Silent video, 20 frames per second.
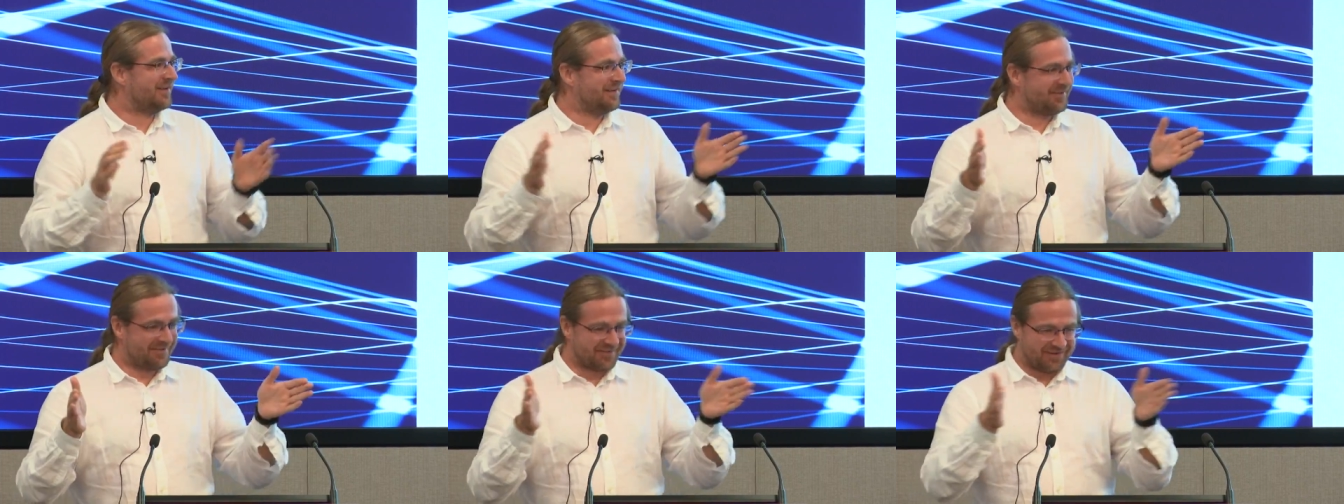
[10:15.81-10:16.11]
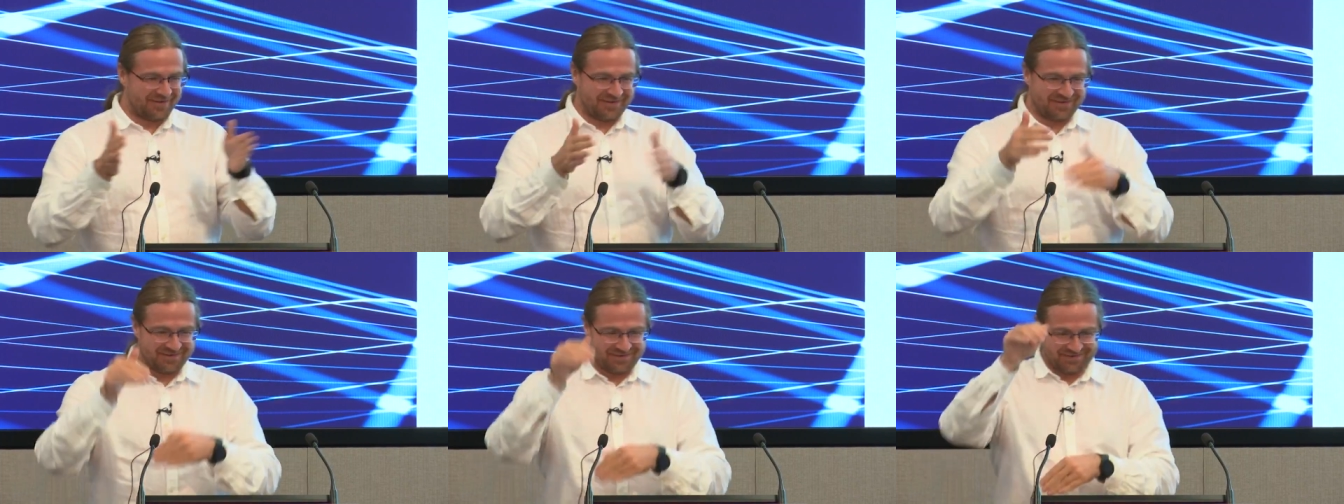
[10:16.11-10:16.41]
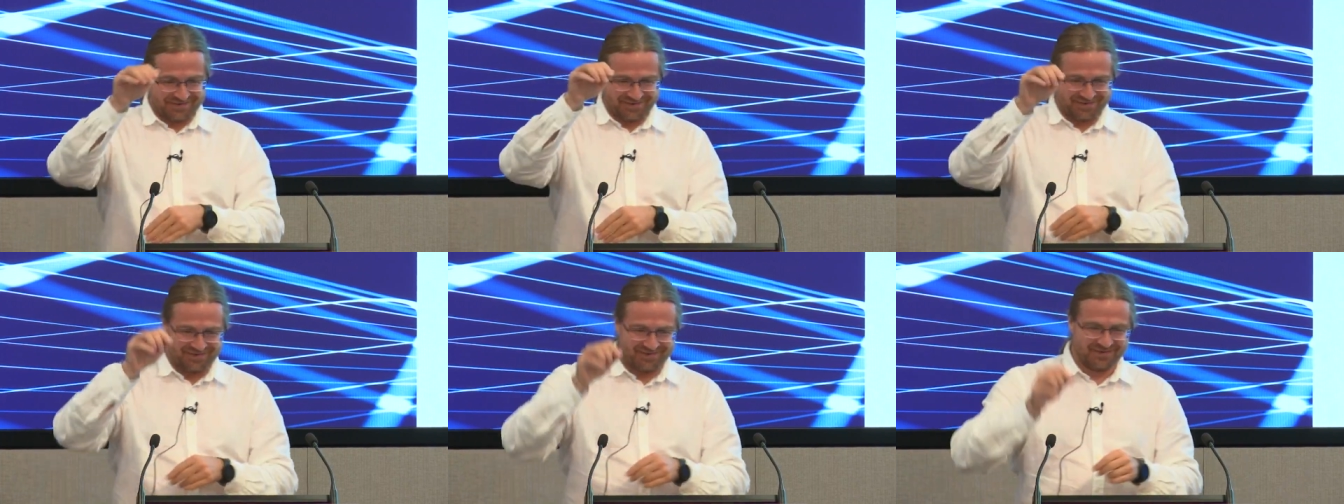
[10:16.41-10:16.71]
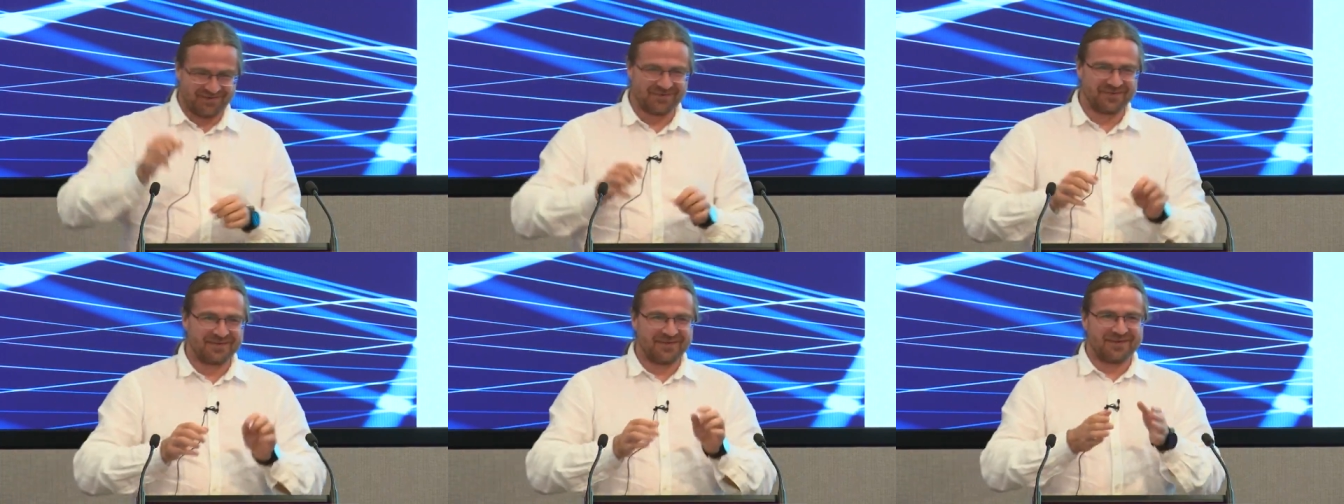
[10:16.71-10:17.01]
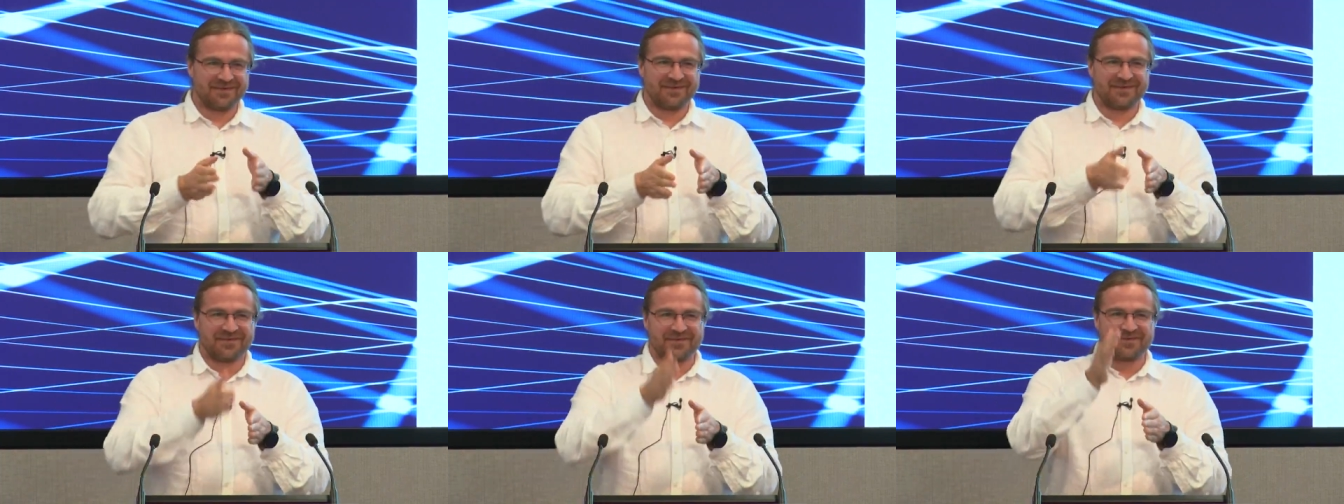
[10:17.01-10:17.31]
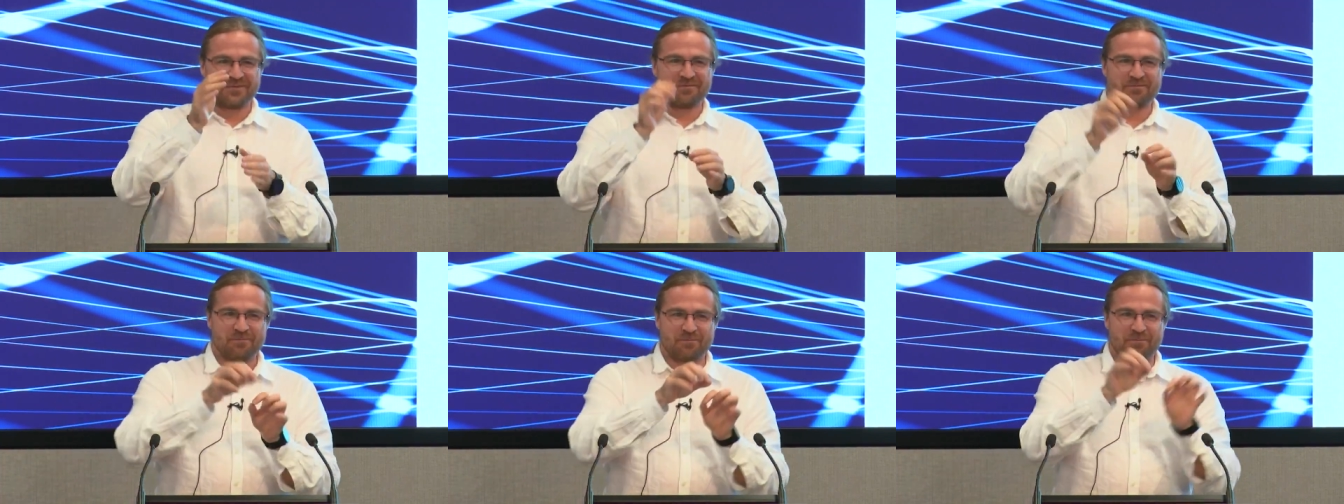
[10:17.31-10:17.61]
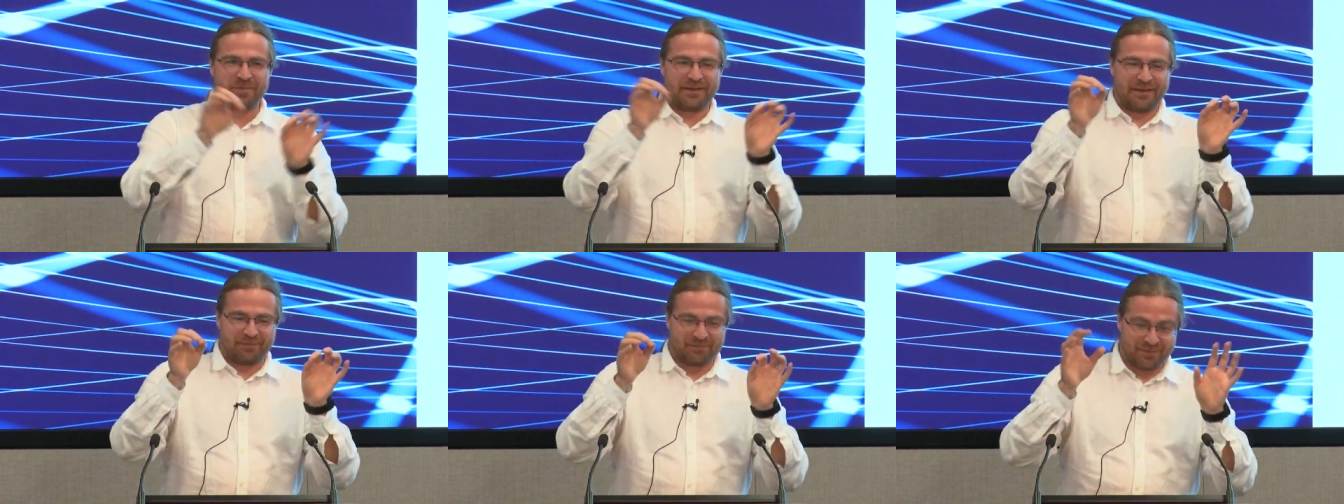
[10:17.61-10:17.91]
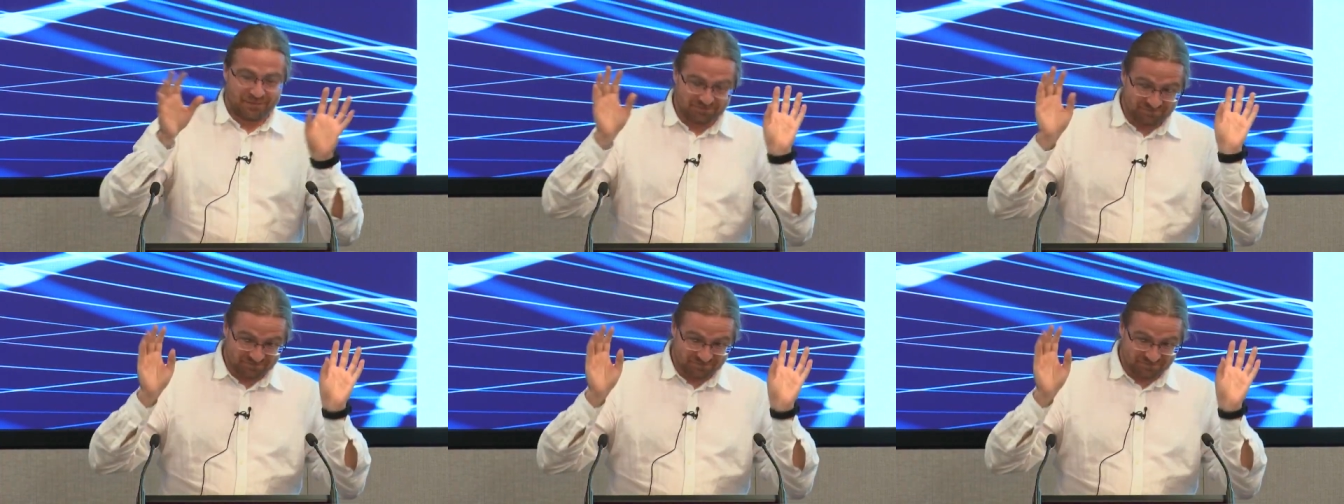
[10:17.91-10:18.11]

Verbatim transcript: You can, you know, bleep.